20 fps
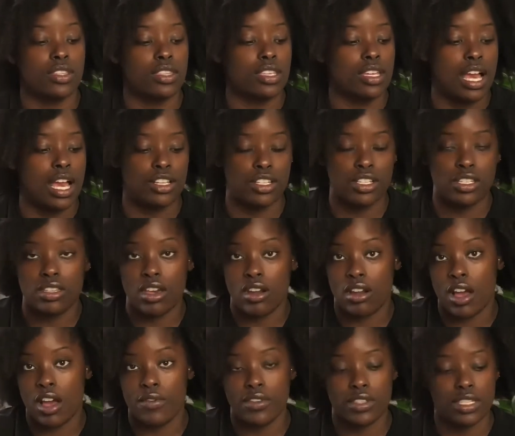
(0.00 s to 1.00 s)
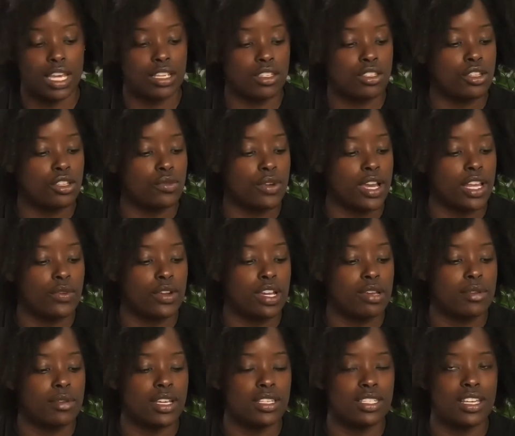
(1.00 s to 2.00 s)
I just started off with size 2 right away
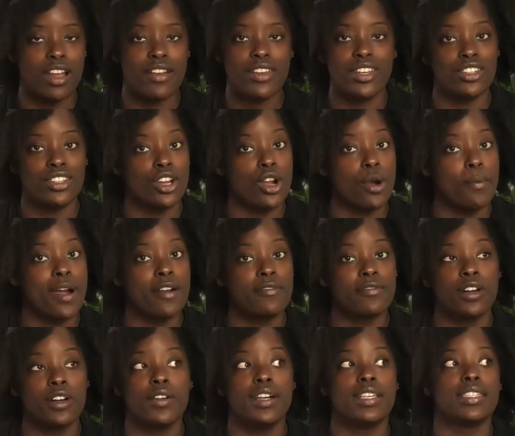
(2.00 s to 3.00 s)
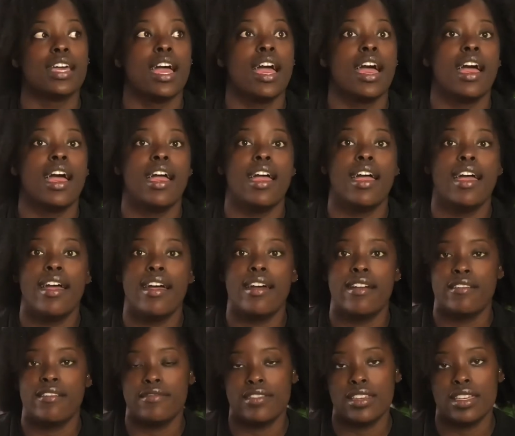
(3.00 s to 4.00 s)
because I already know my flow is
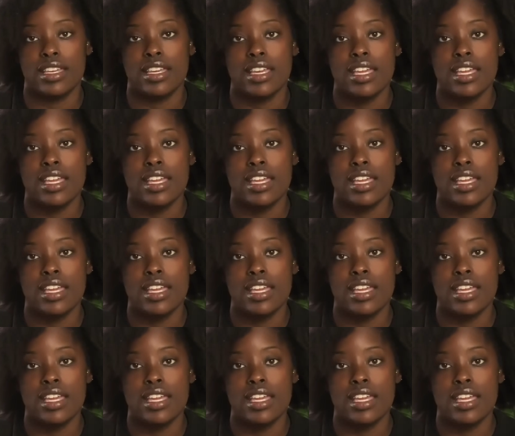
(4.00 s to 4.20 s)
heavy,